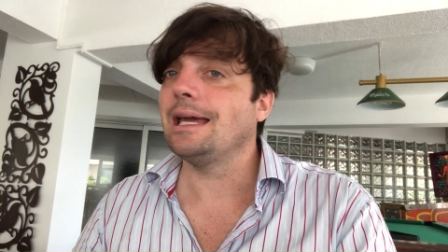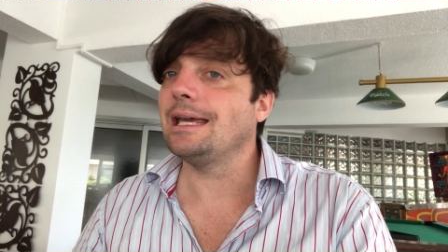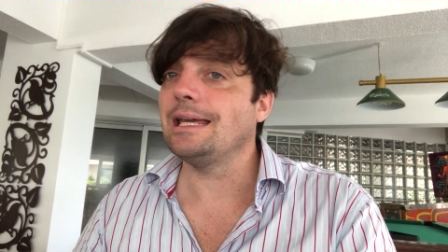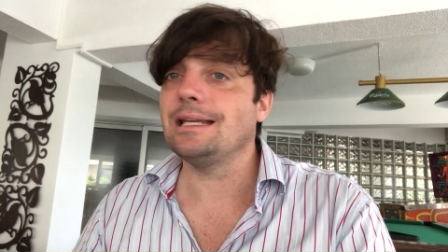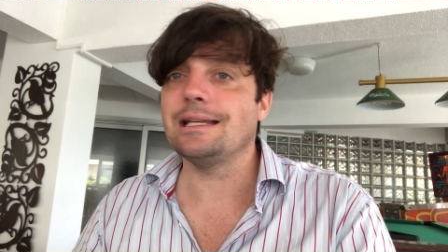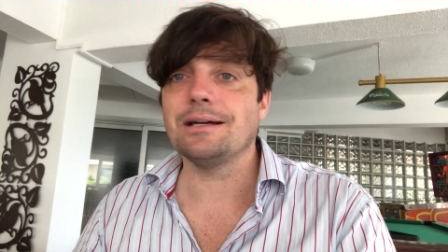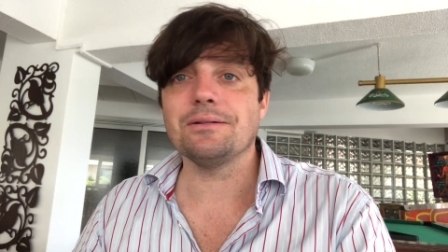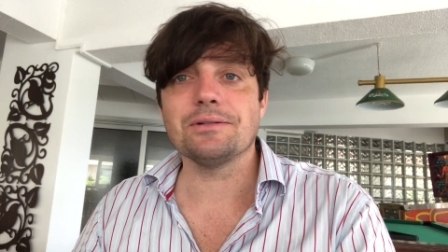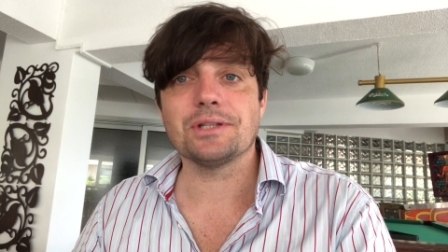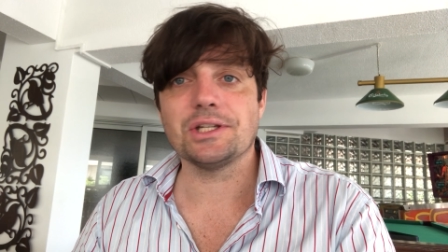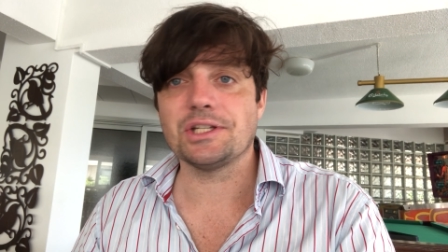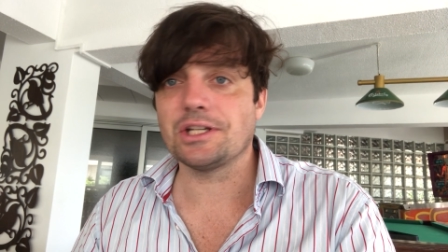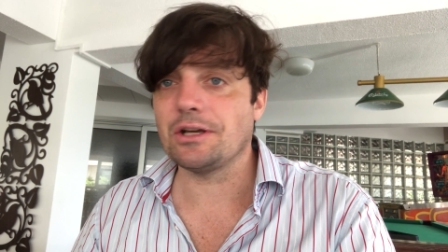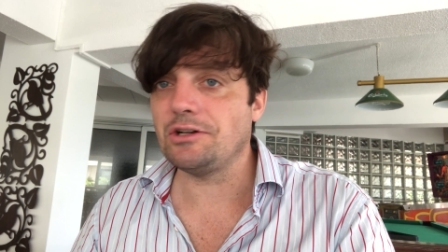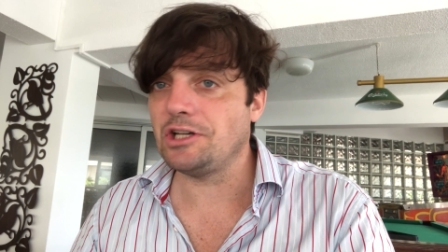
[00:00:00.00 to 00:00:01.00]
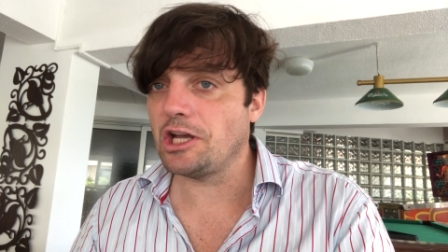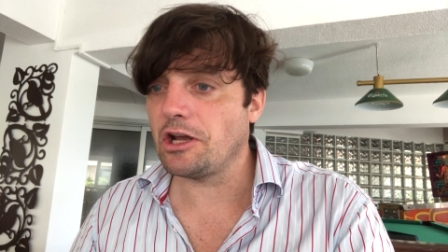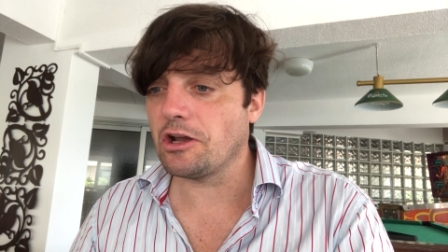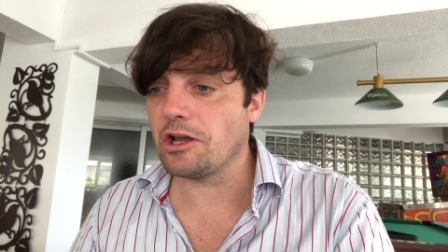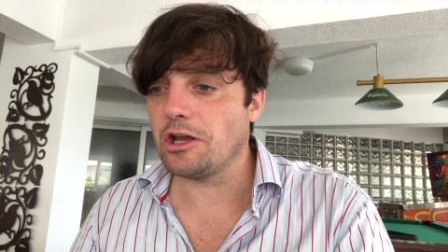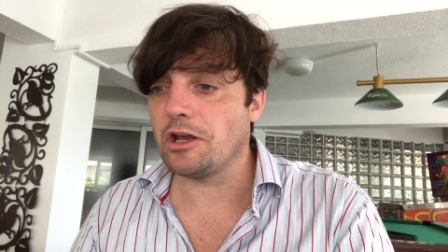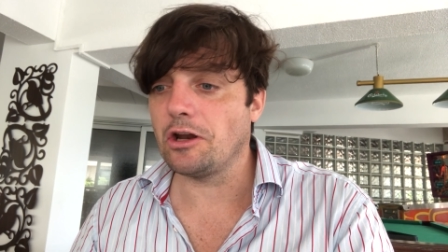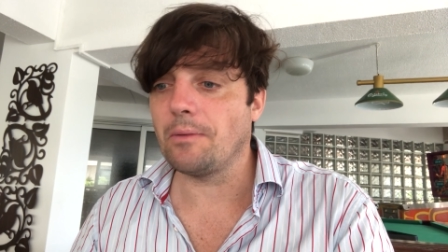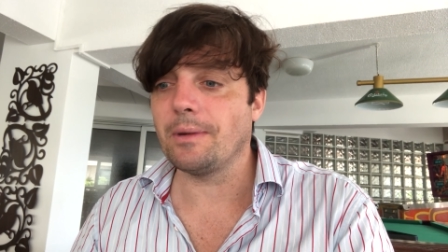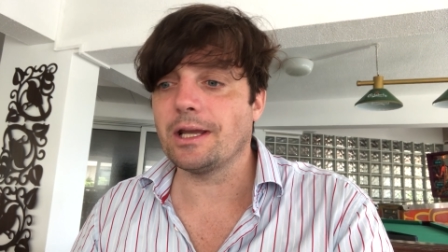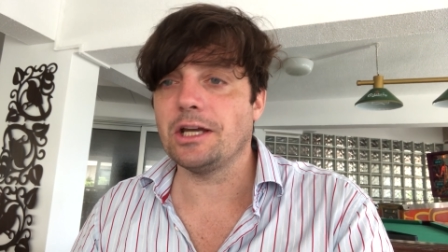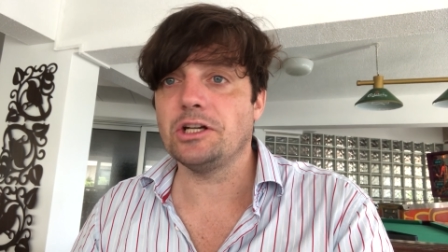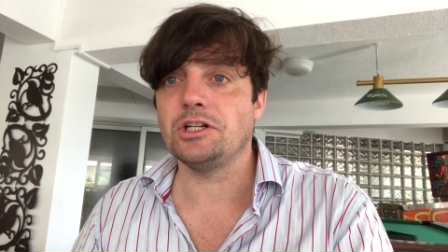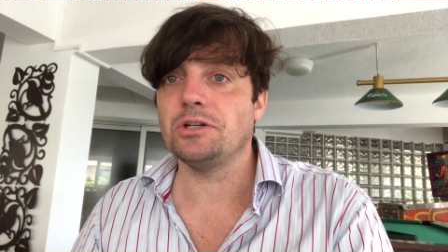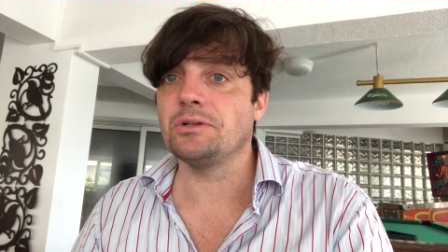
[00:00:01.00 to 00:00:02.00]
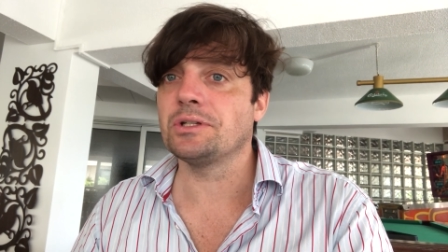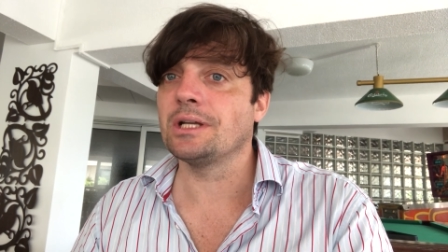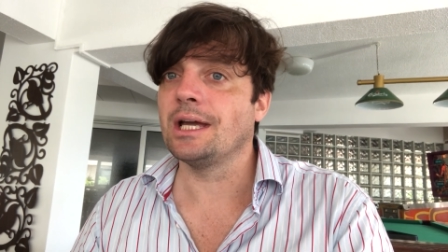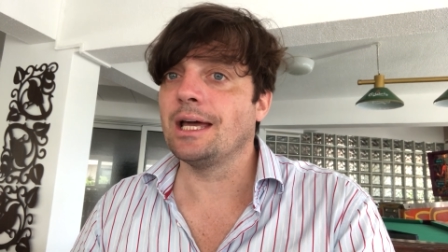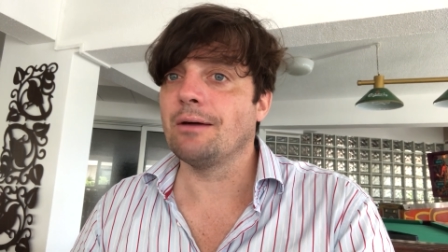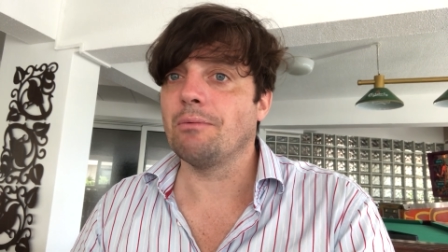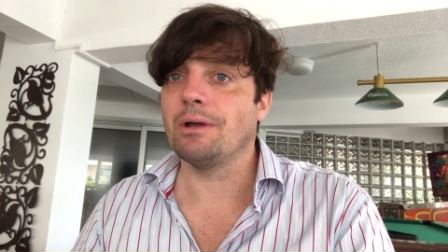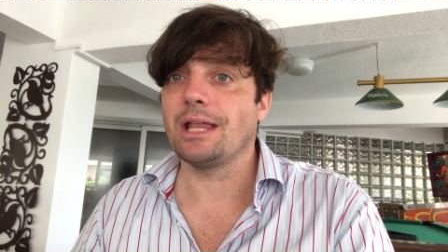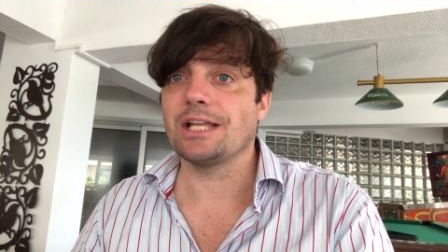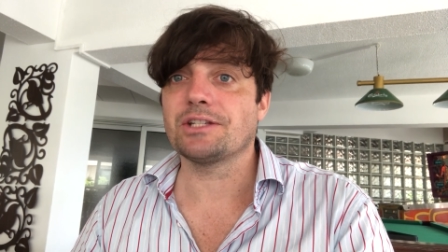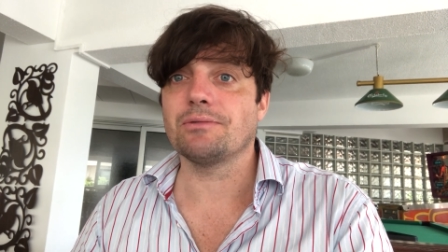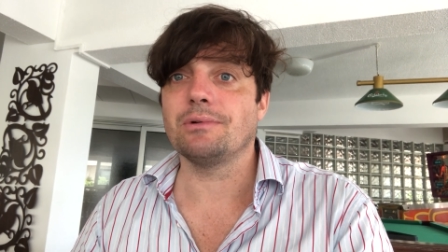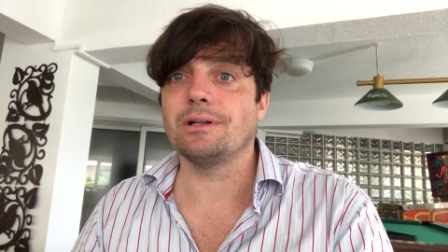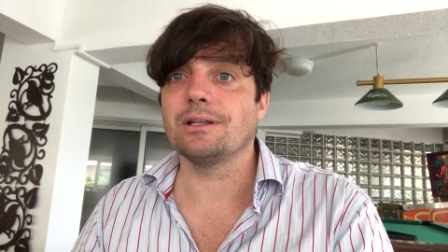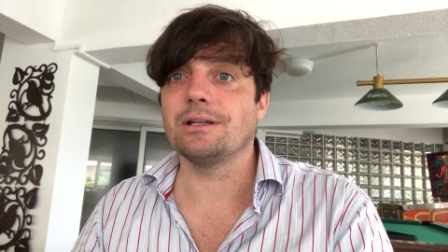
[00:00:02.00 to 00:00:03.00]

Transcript: He knows that socio-economic issues, well, that's a,